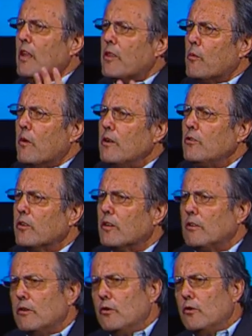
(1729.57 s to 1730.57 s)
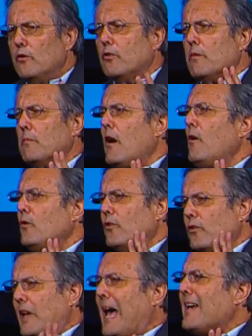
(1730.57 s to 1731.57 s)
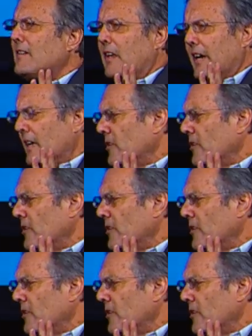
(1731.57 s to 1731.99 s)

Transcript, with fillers: the one who's going to lose the most, sadly,